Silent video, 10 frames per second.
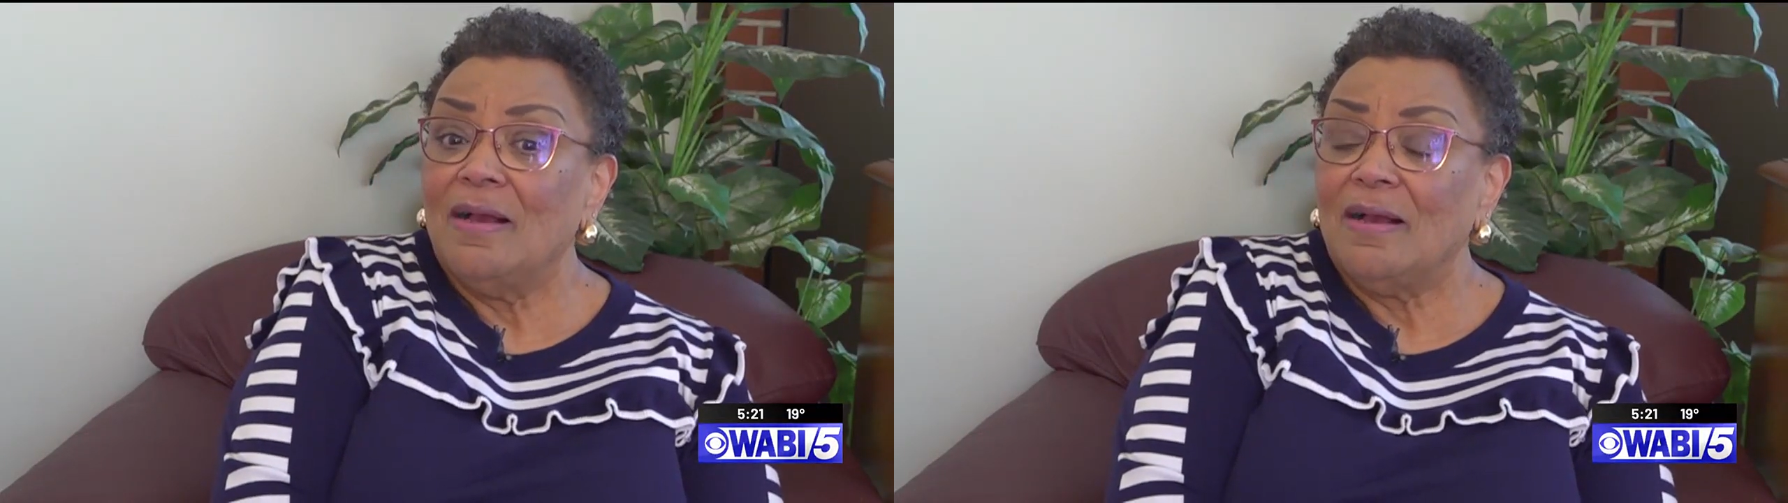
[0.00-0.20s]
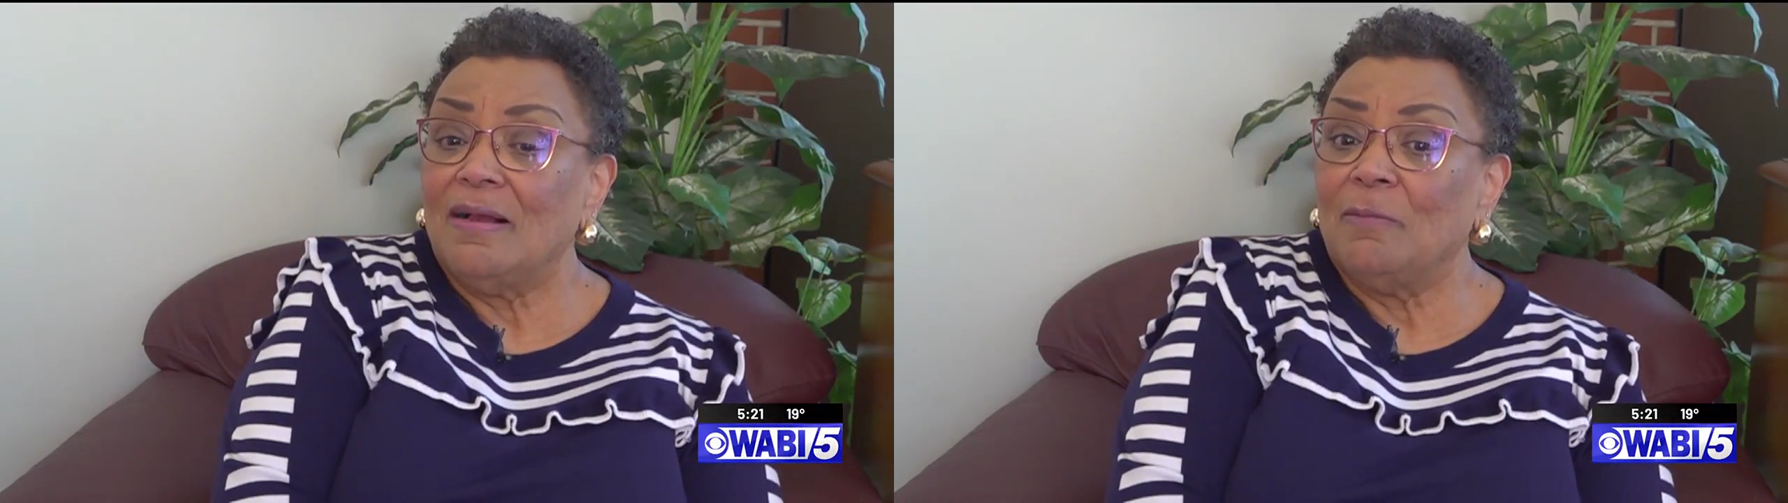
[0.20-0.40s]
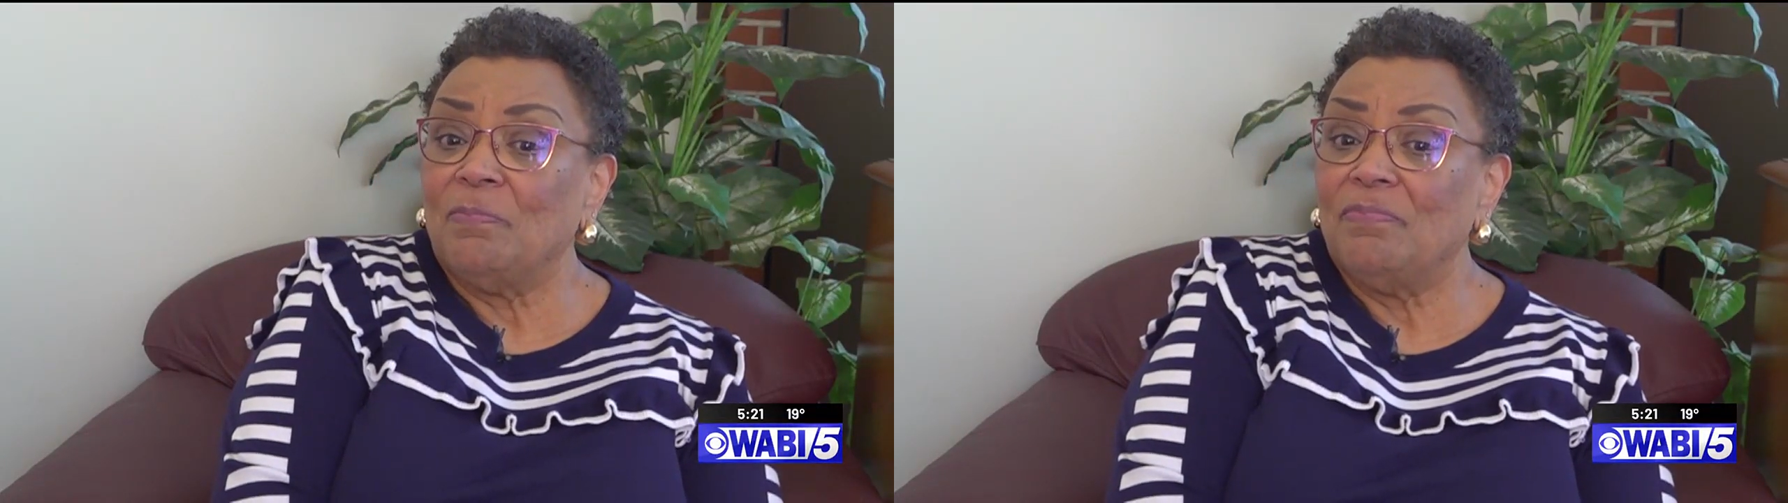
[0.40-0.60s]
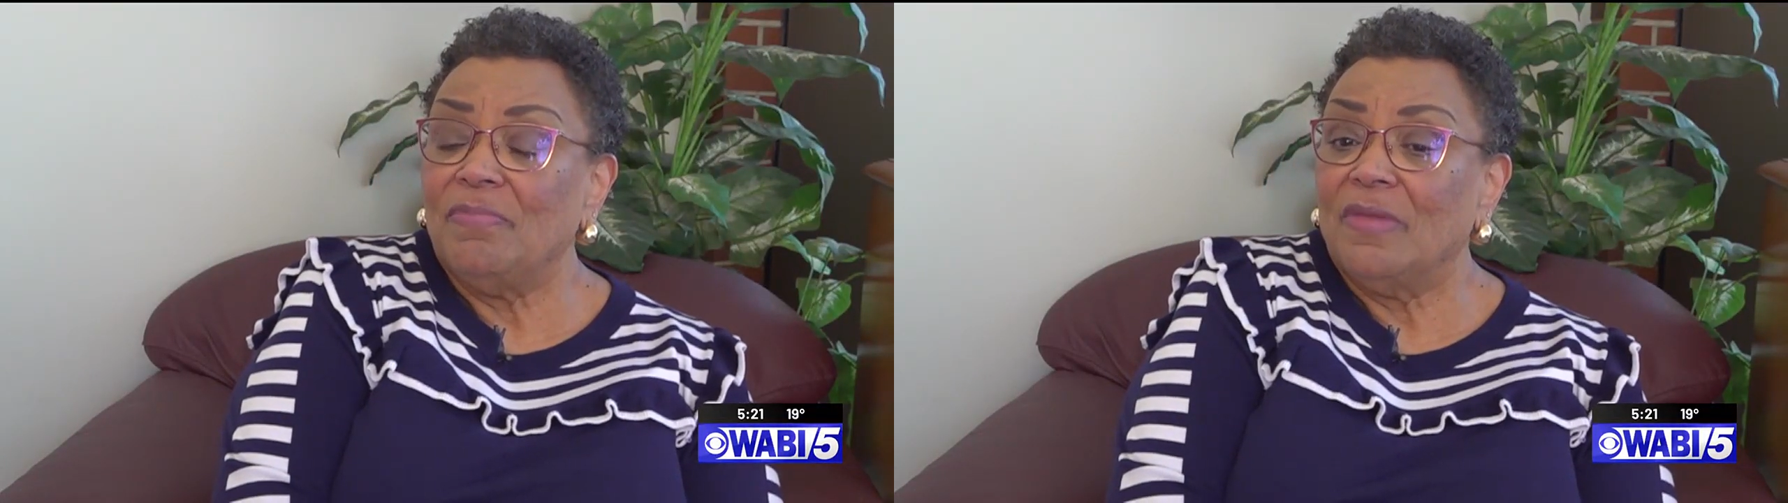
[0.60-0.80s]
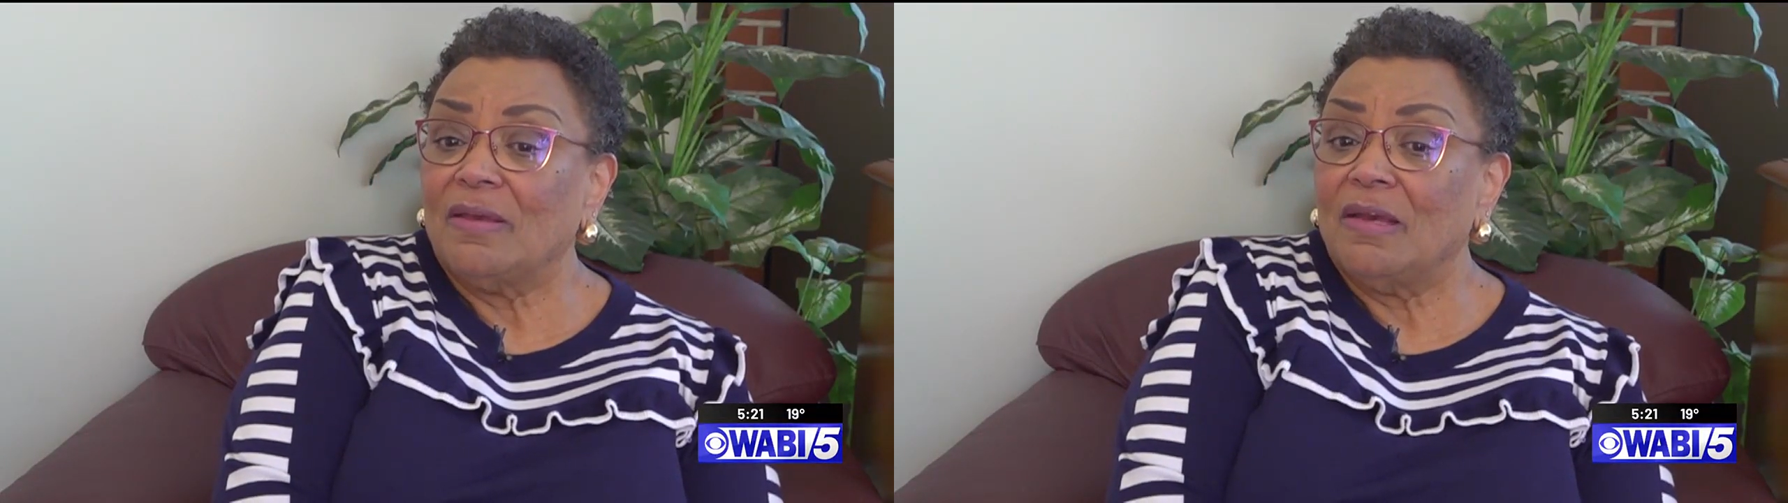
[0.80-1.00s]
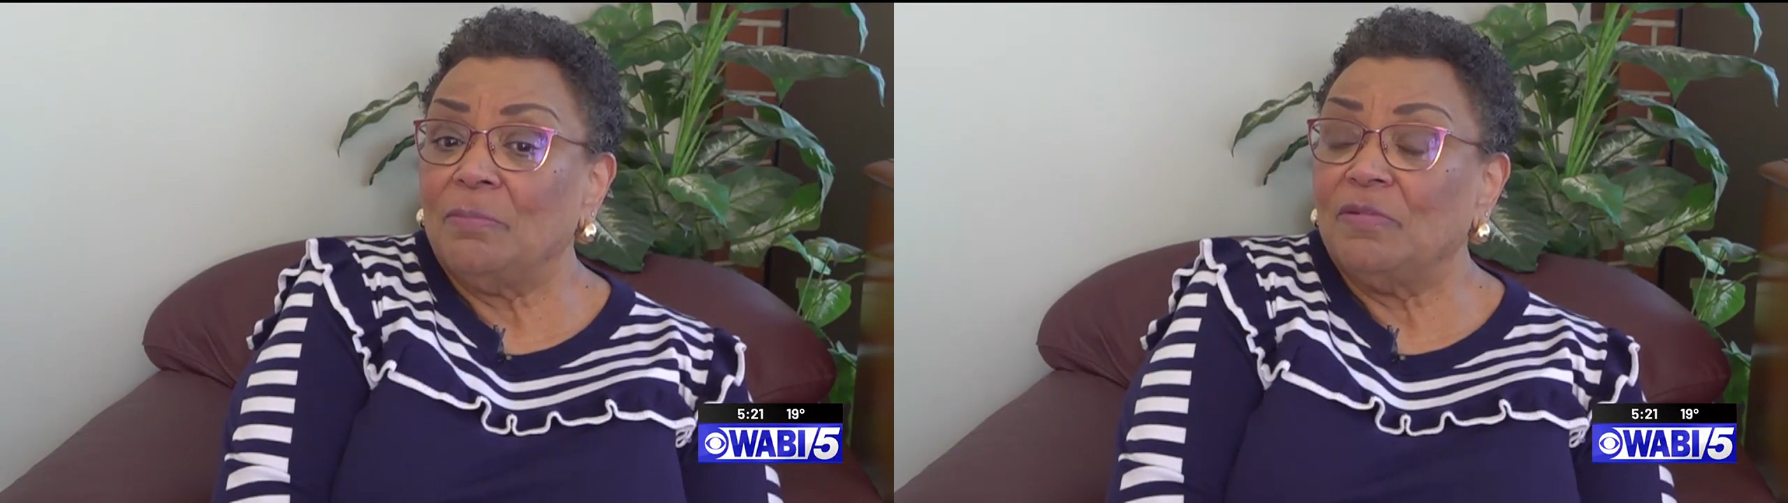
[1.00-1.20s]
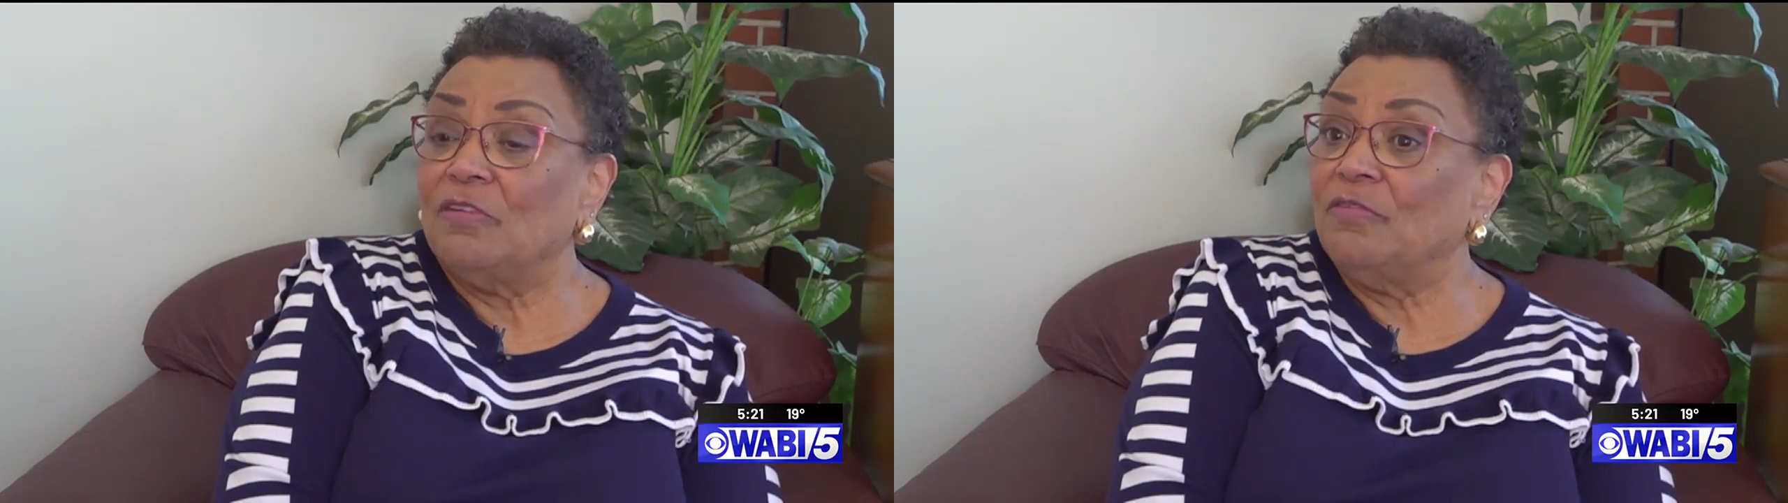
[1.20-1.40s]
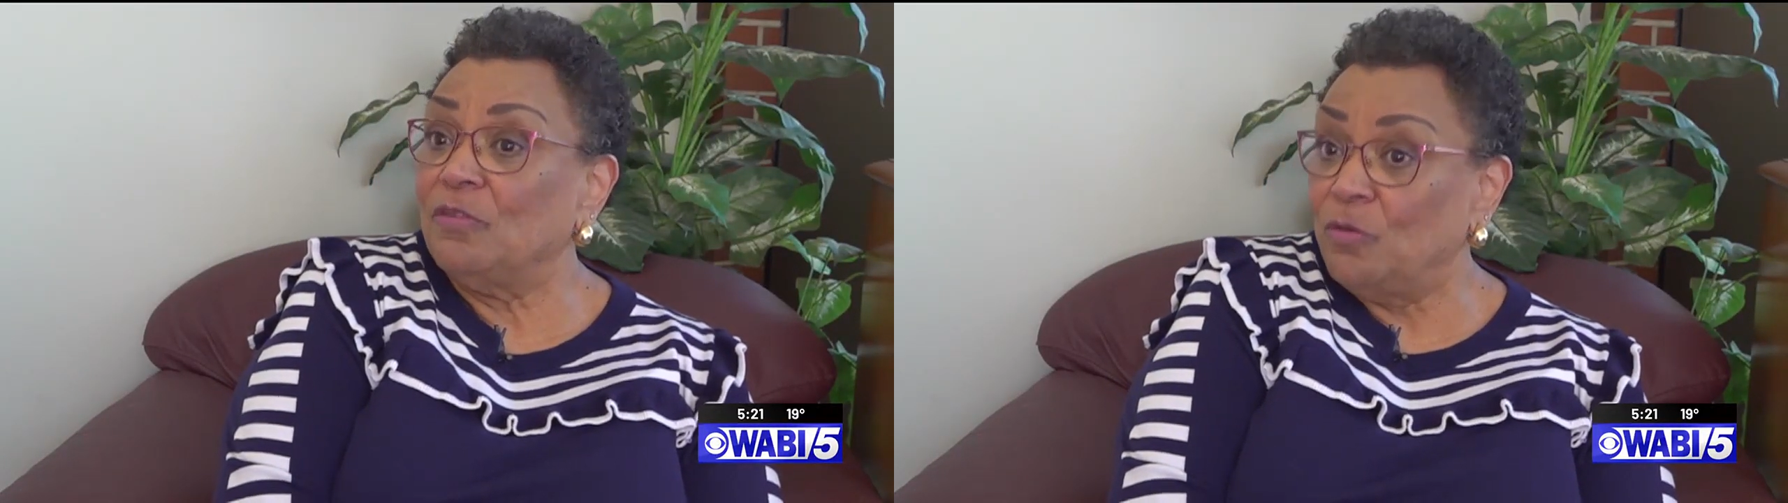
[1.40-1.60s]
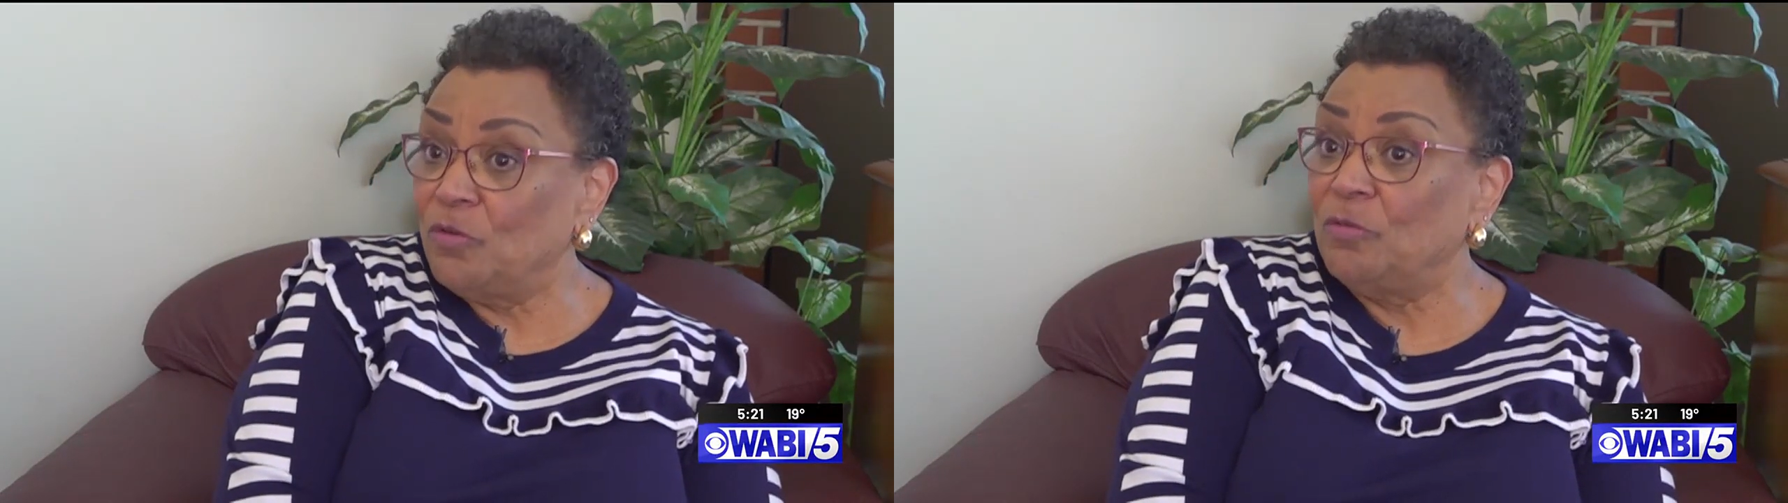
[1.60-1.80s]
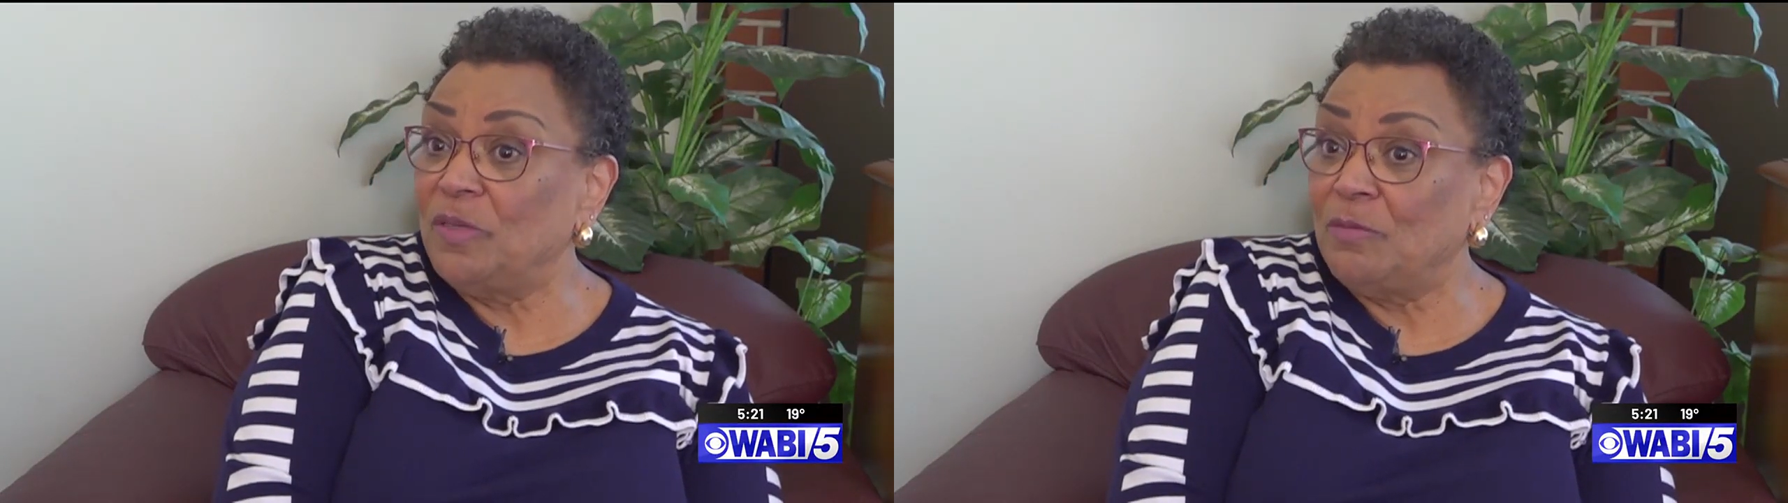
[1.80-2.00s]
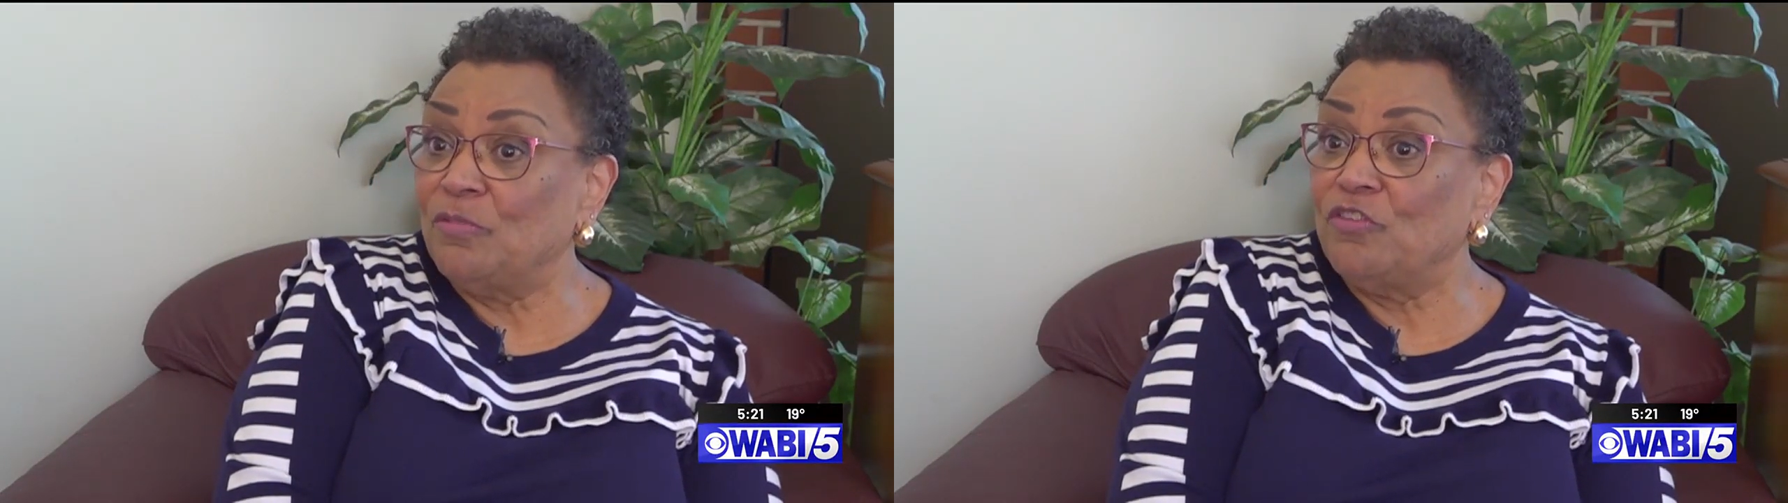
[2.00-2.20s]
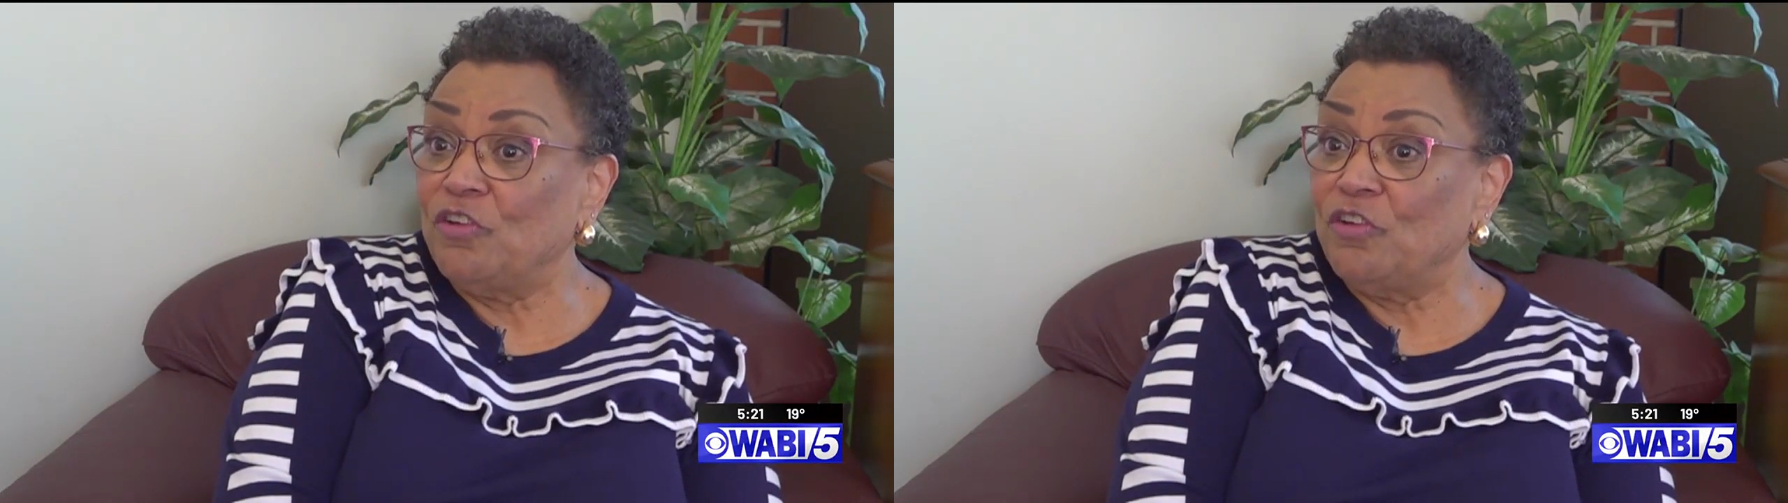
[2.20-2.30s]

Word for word: um, a couple of local people,